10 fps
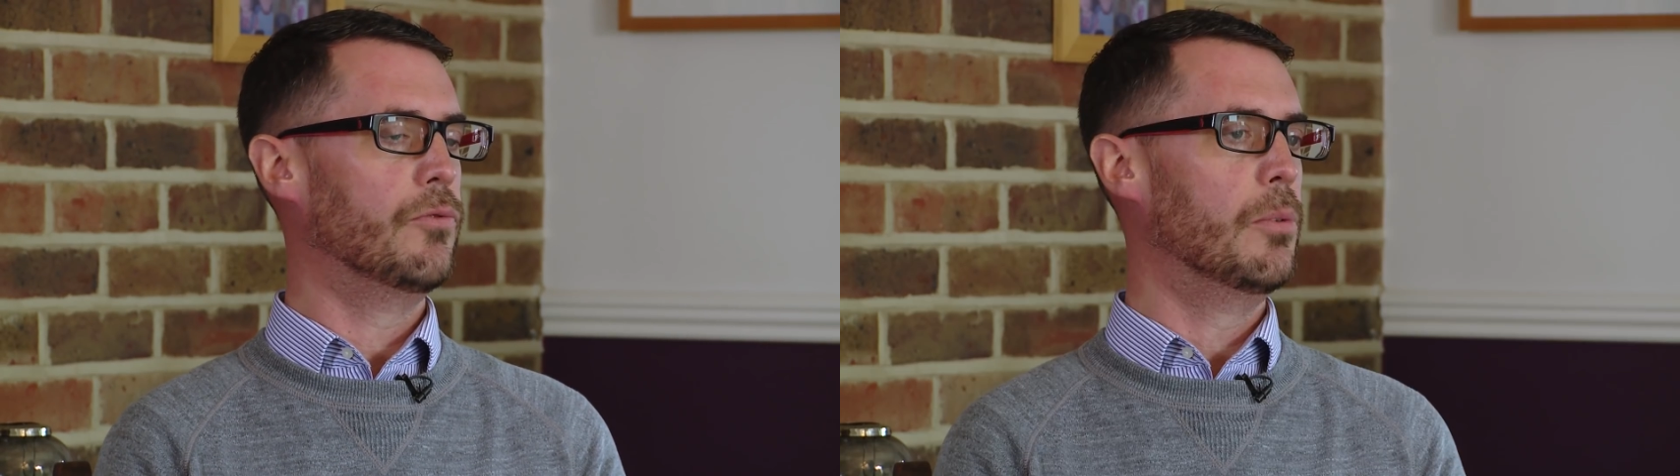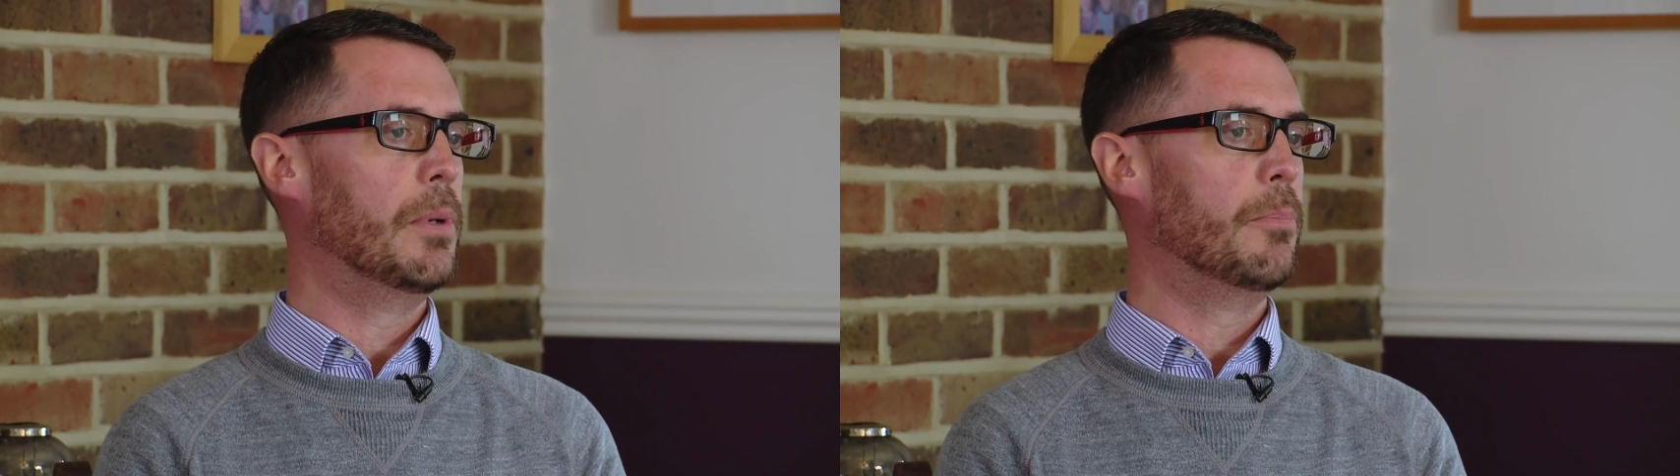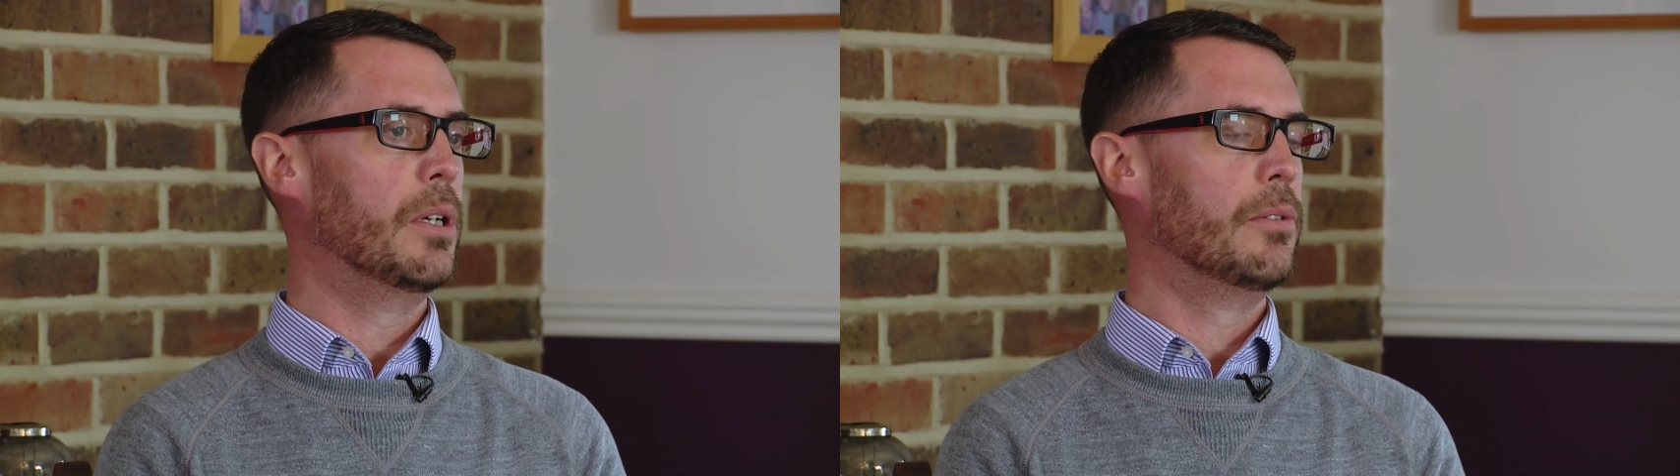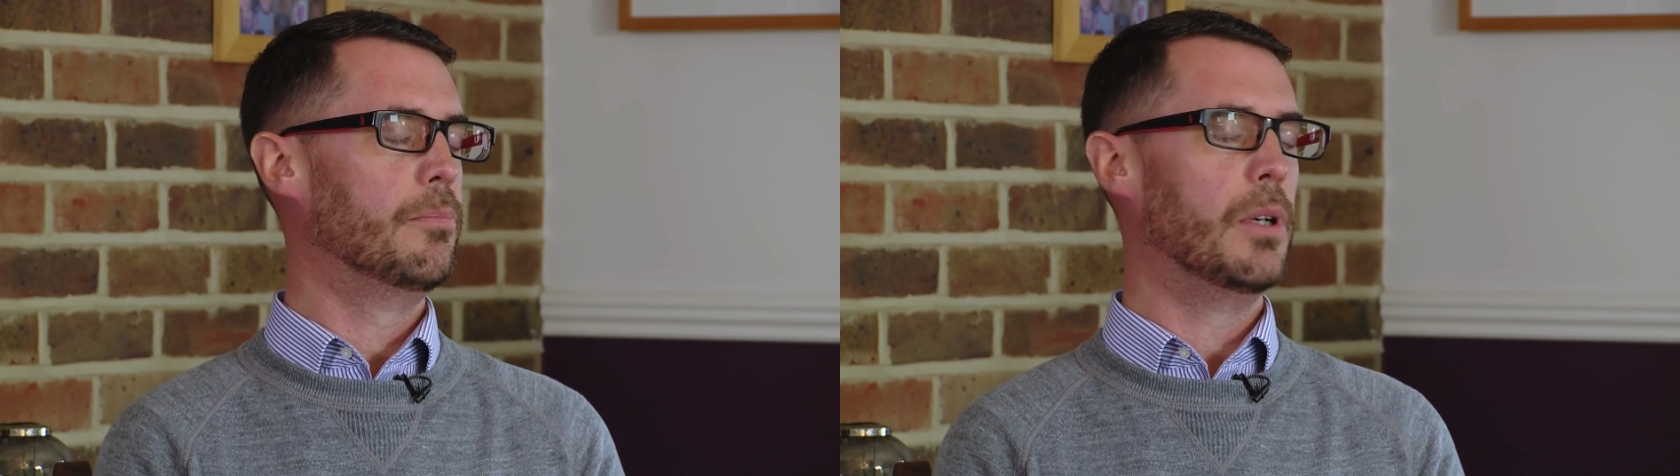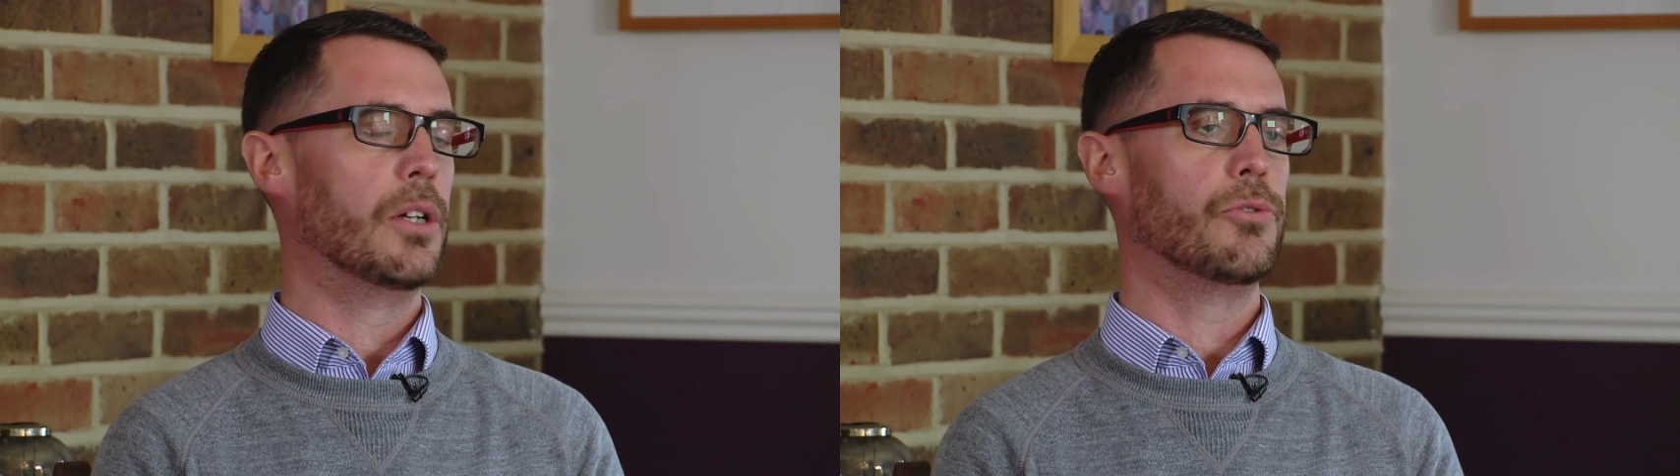remember
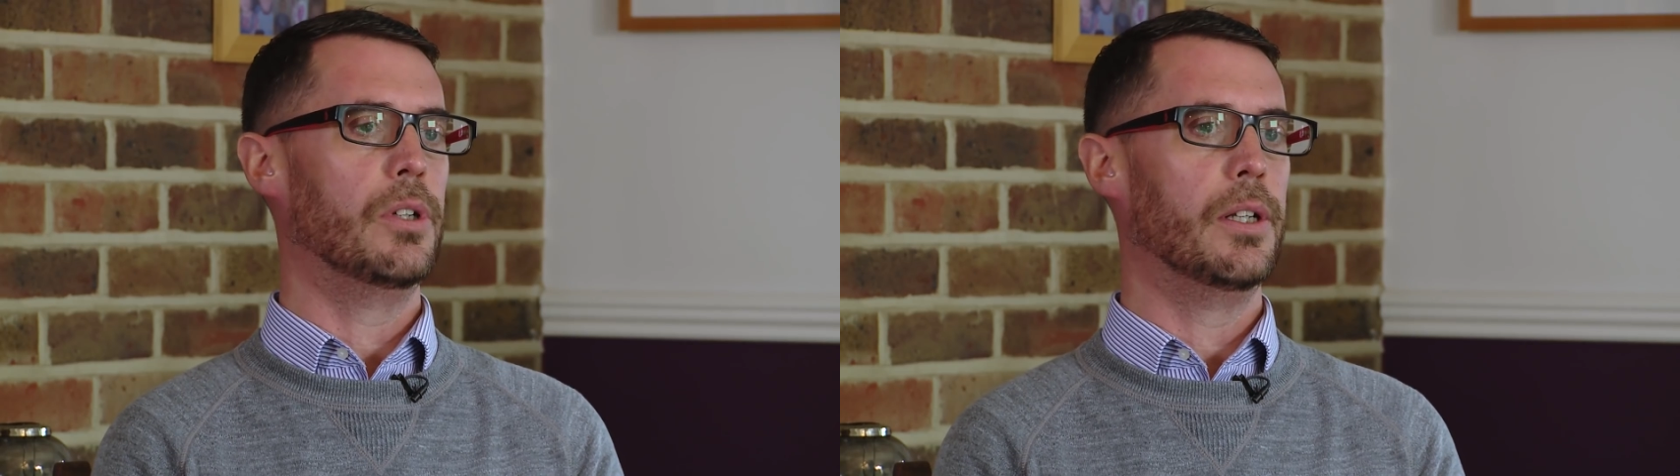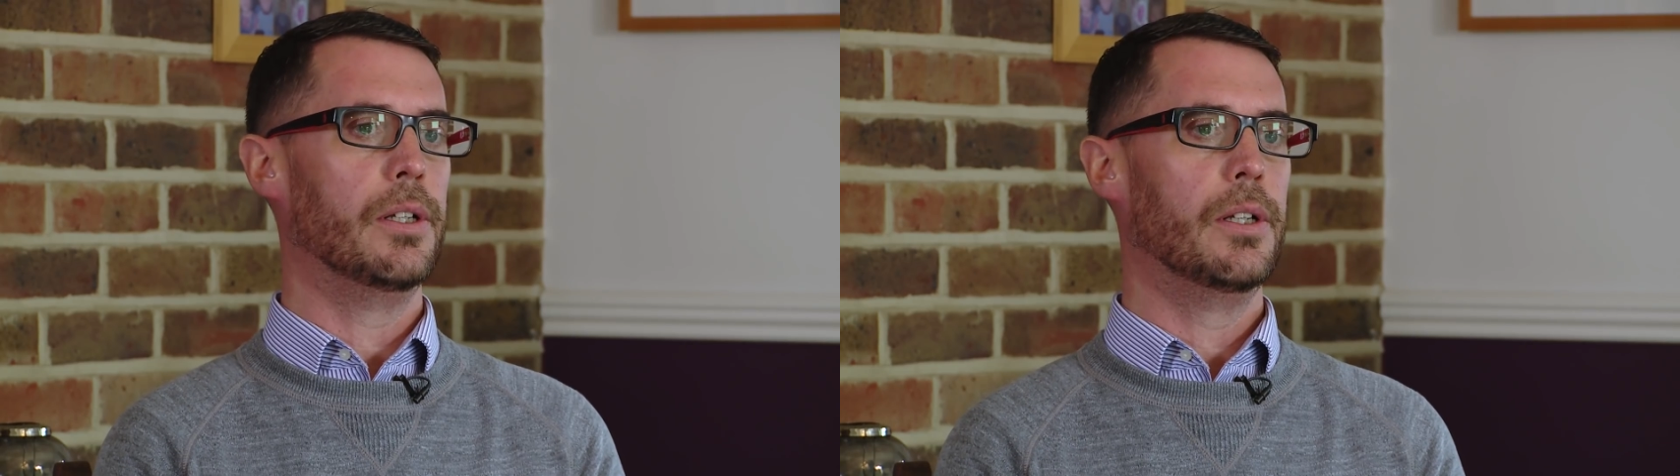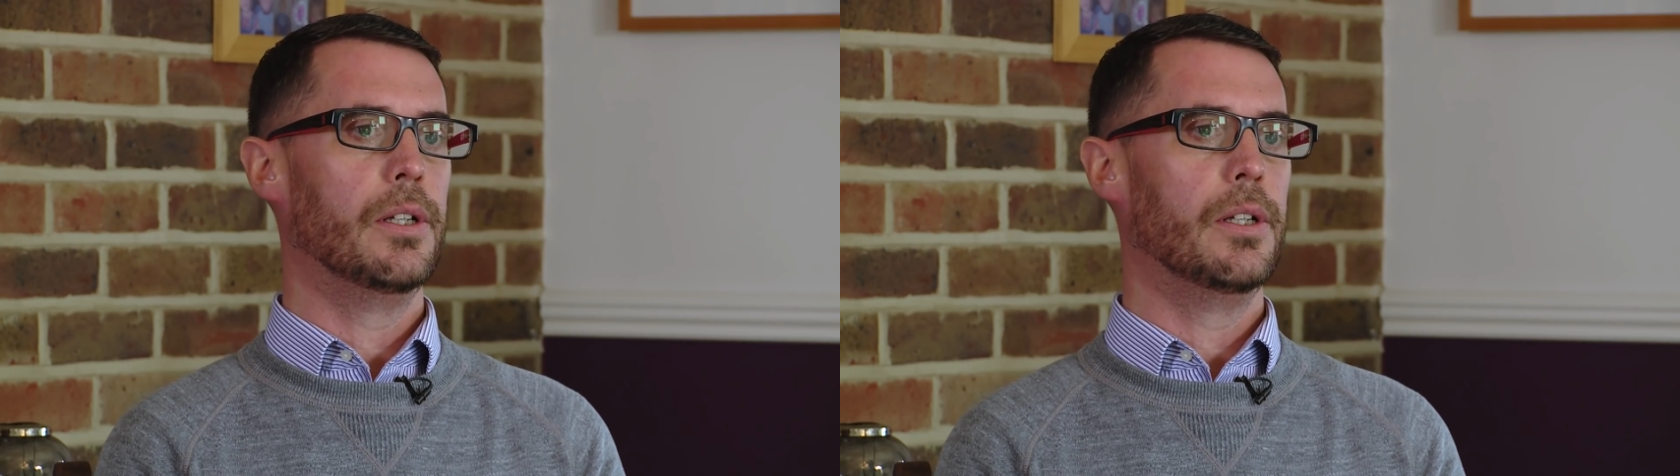much really.